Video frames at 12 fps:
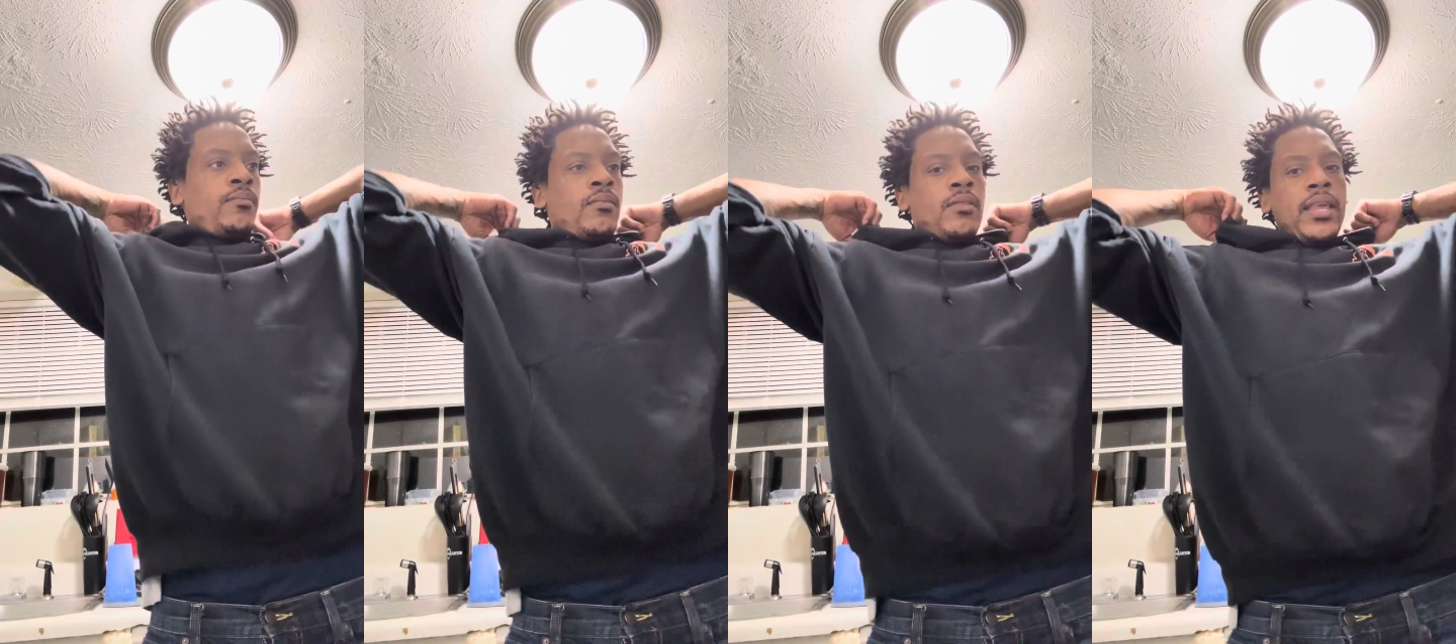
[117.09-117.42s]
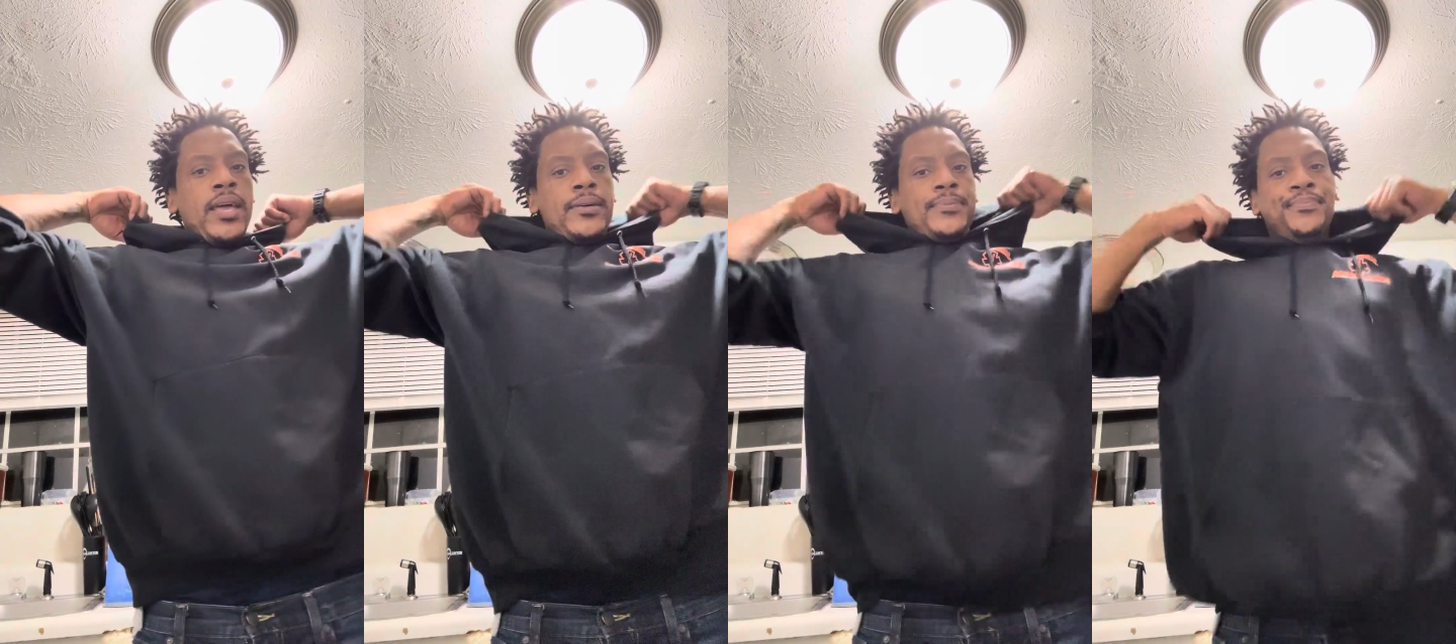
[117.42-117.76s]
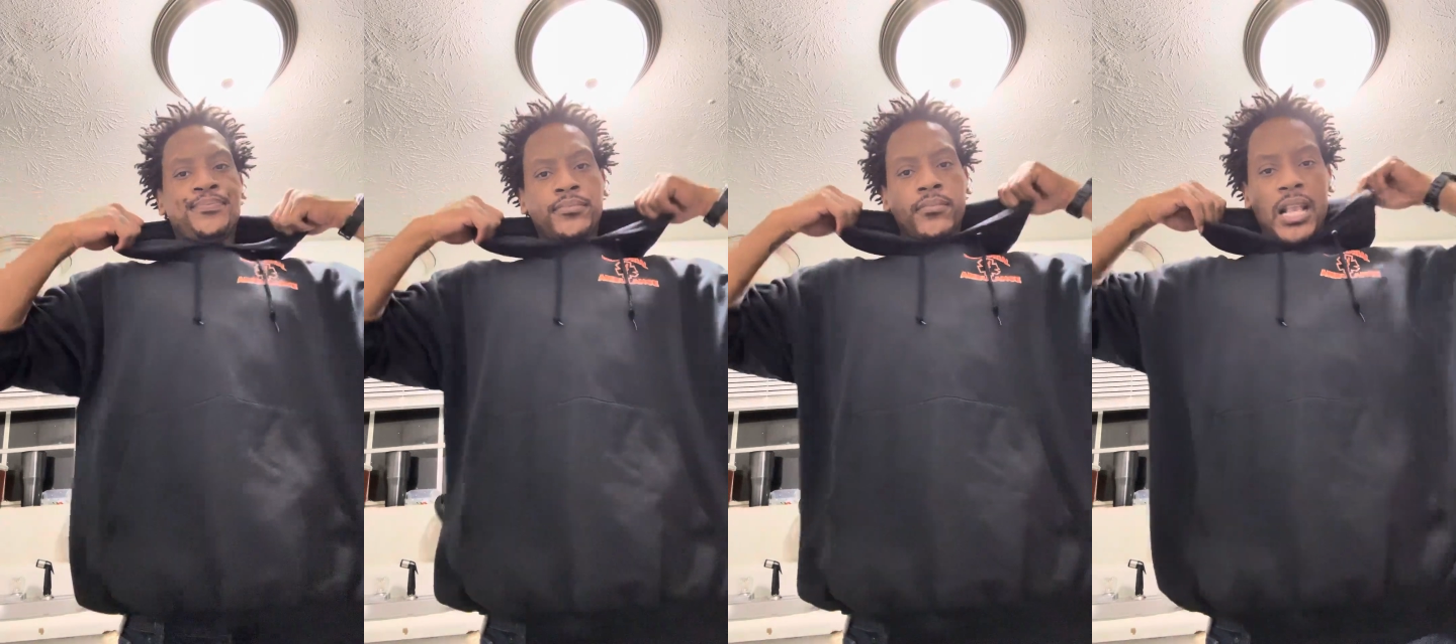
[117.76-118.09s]
Now,
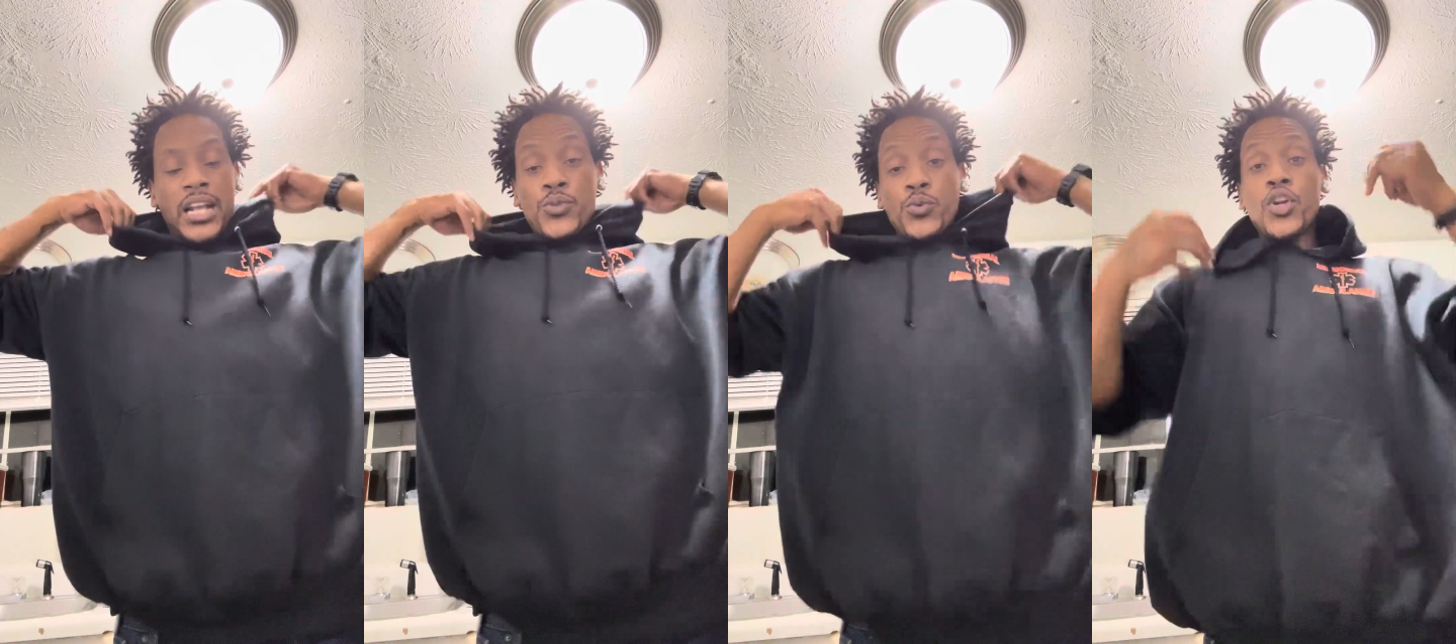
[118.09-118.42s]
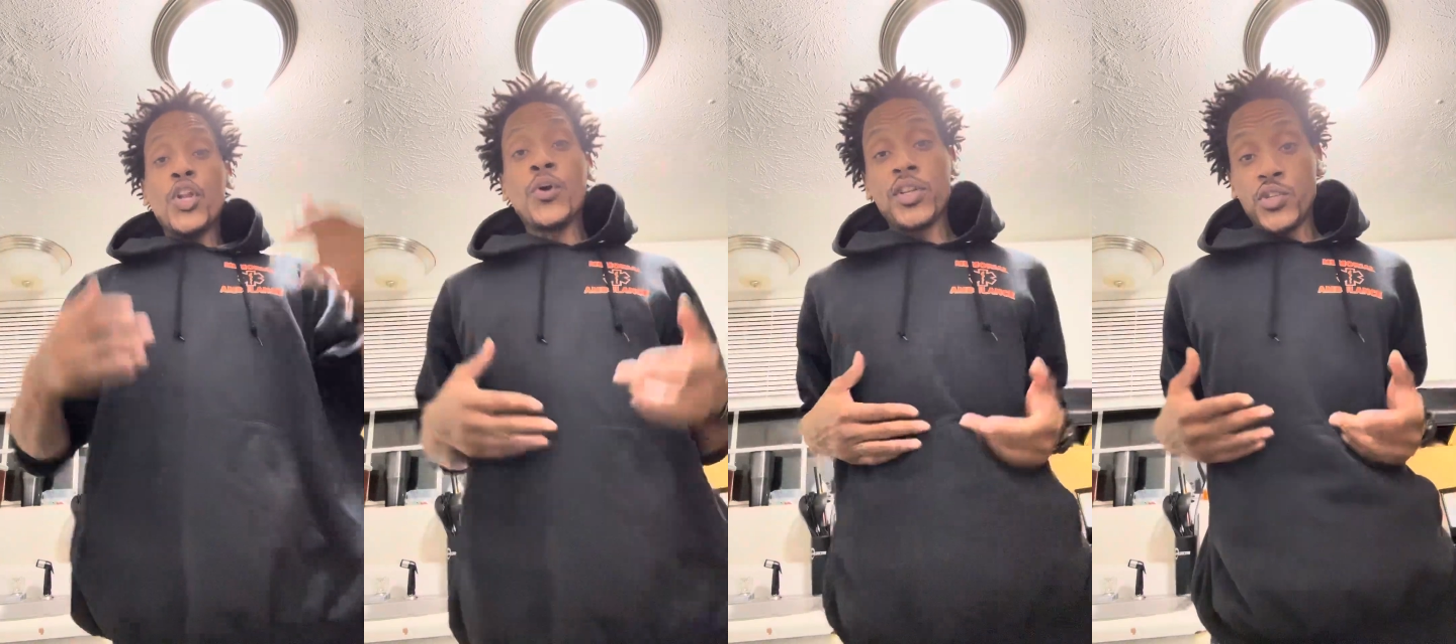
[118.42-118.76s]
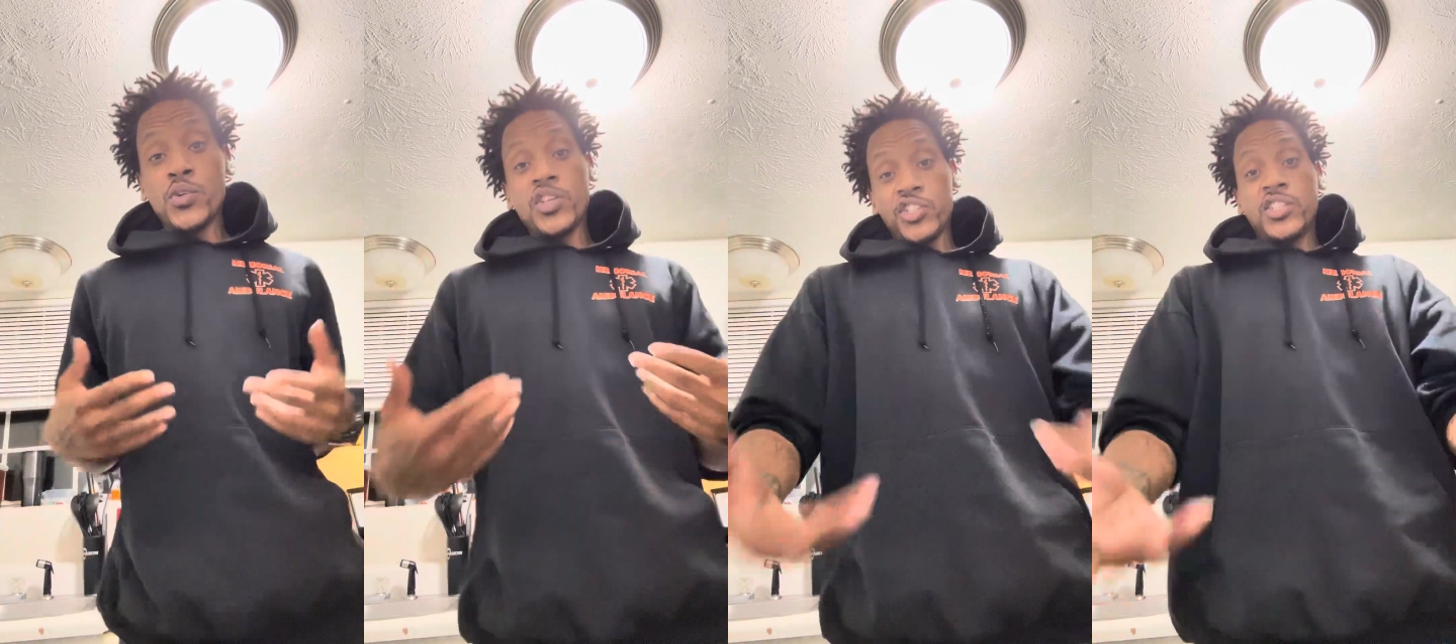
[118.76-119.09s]
I just want to know that you
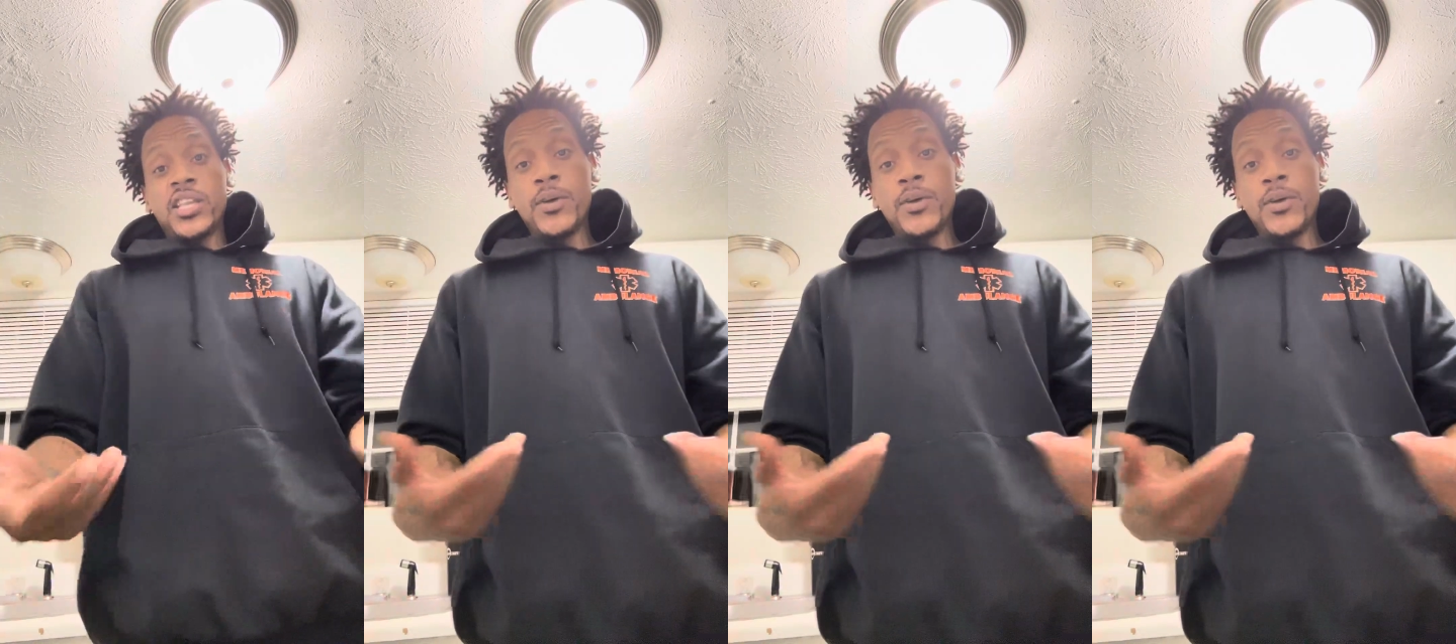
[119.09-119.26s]
understand